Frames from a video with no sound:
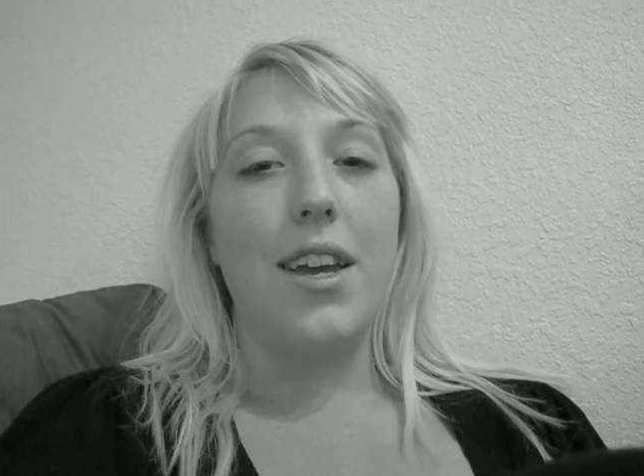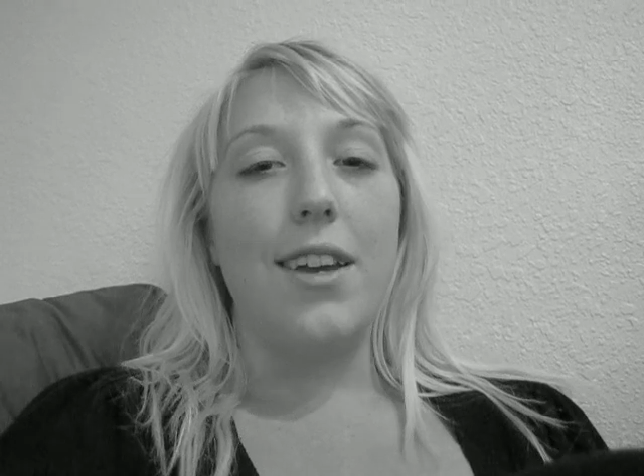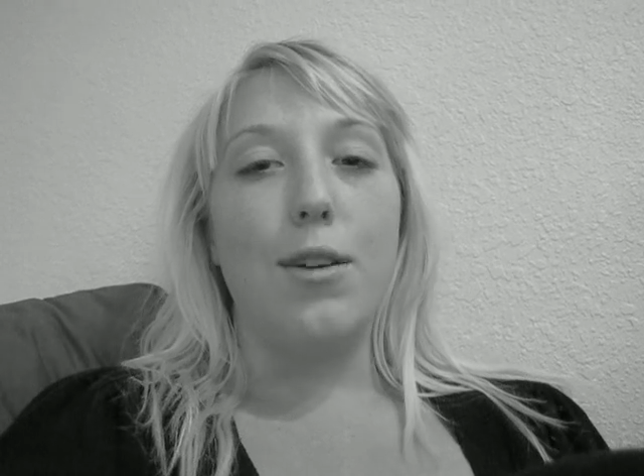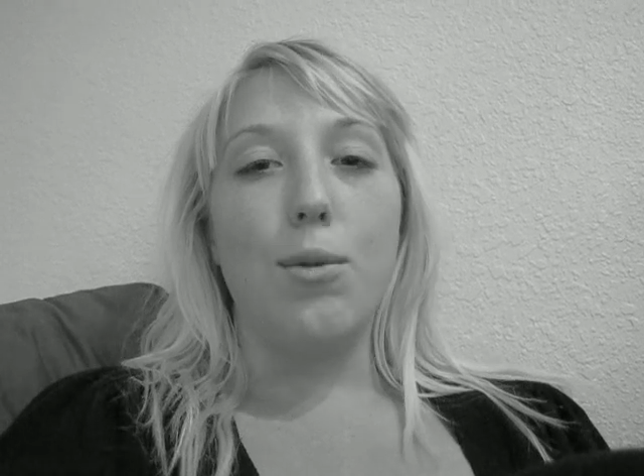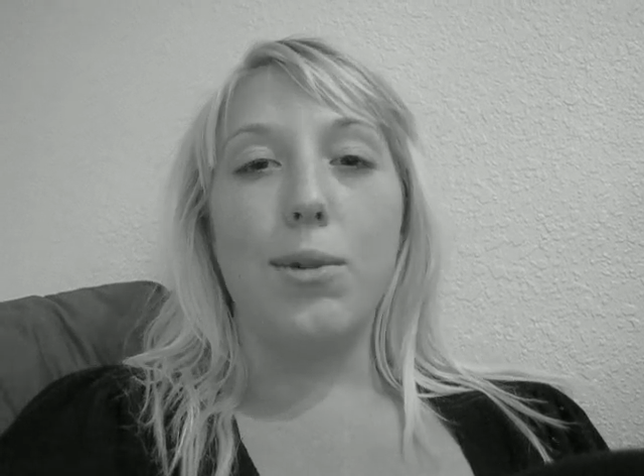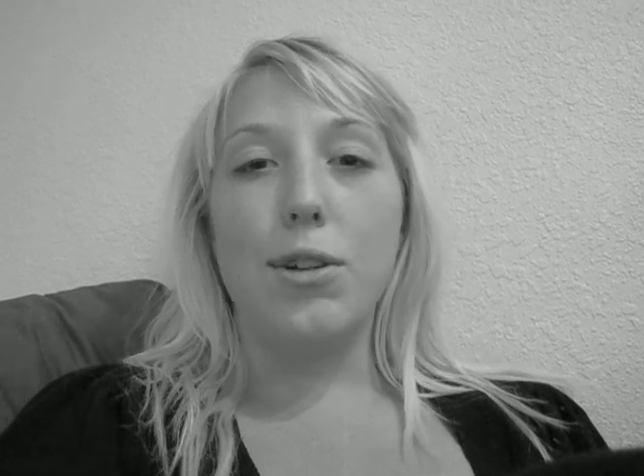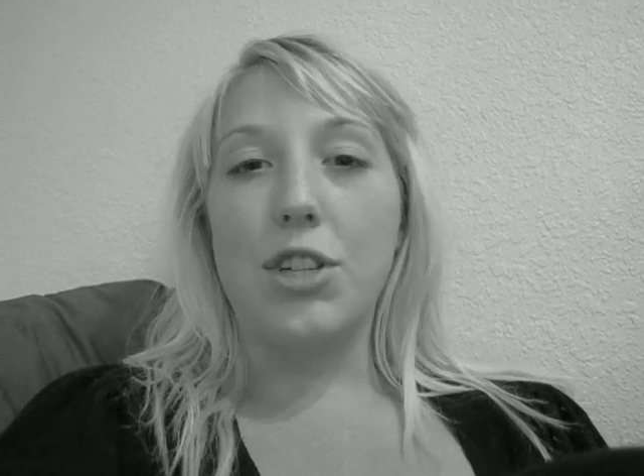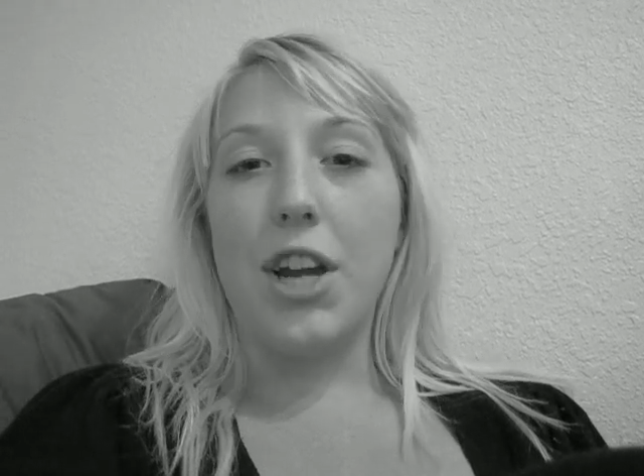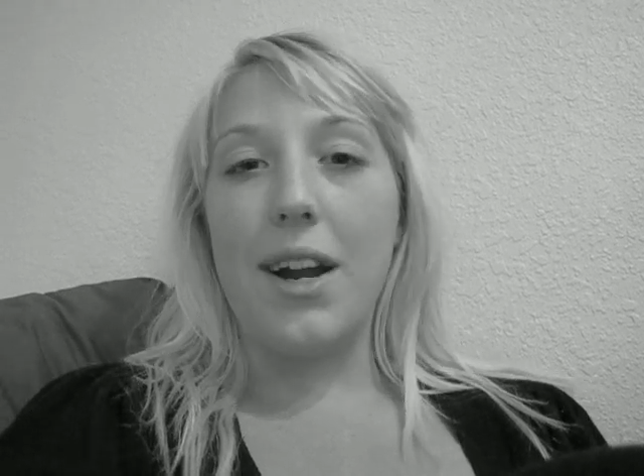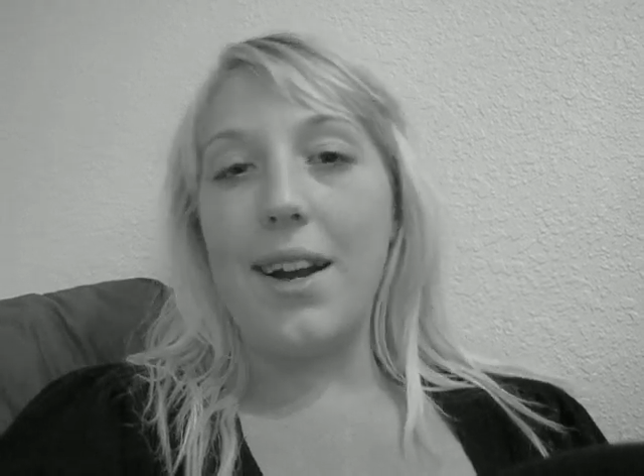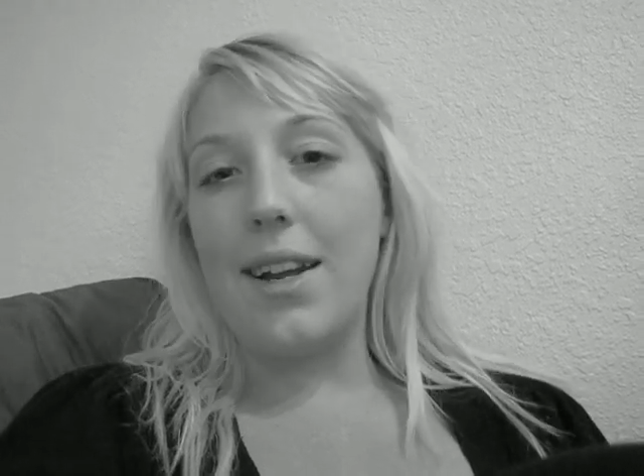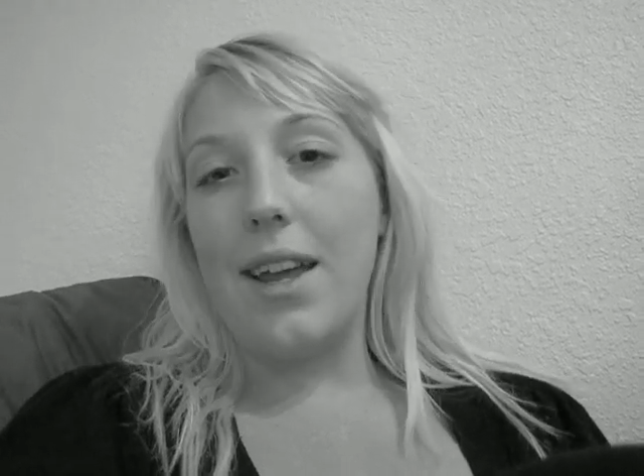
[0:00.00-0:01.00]
in a
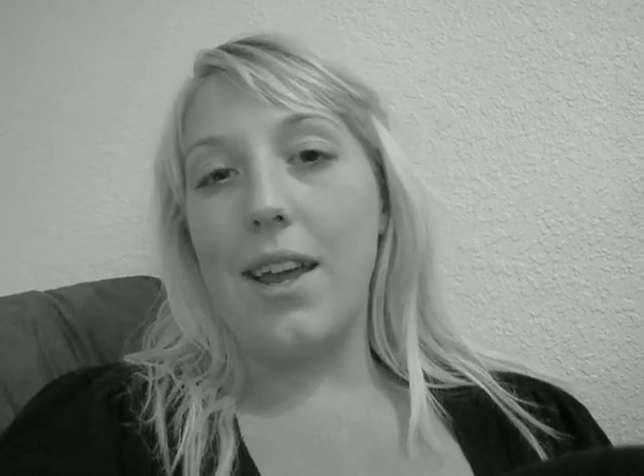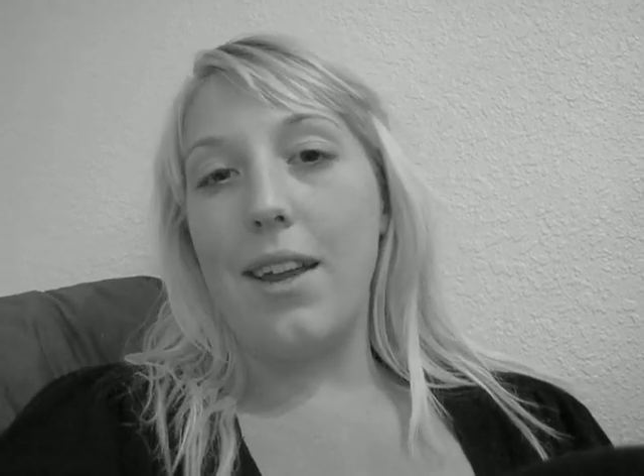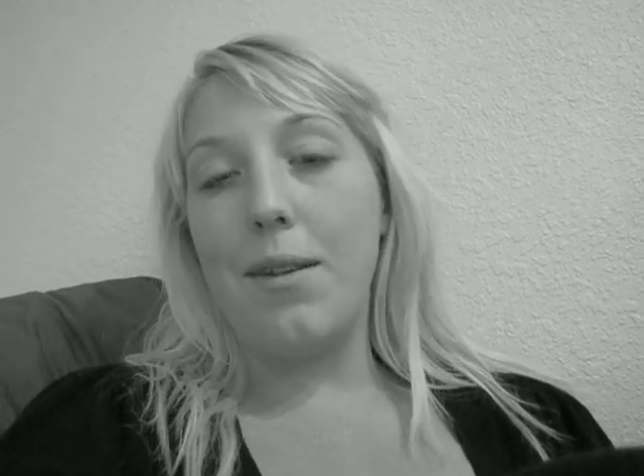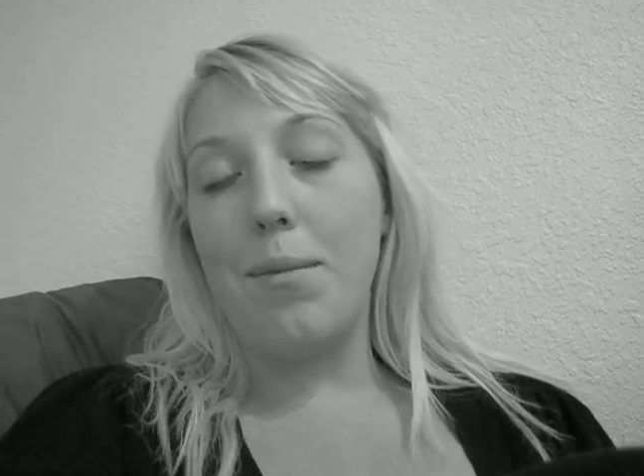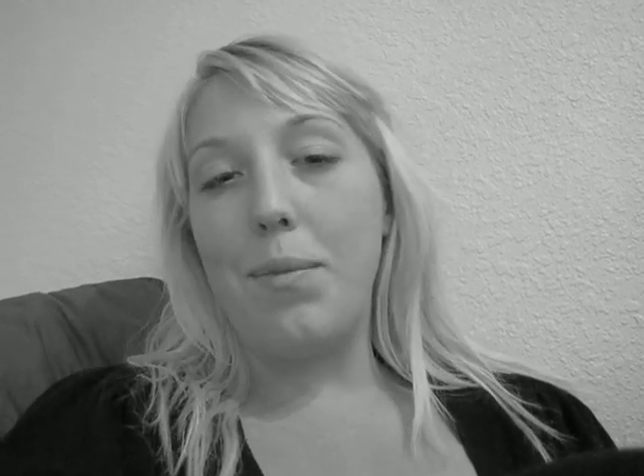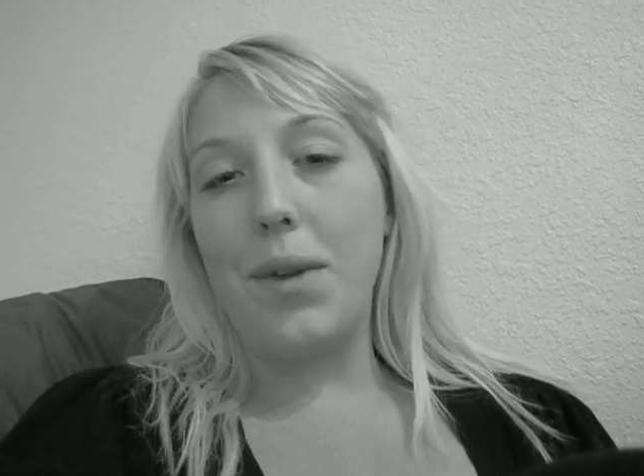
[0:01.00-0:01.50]
wheelchair again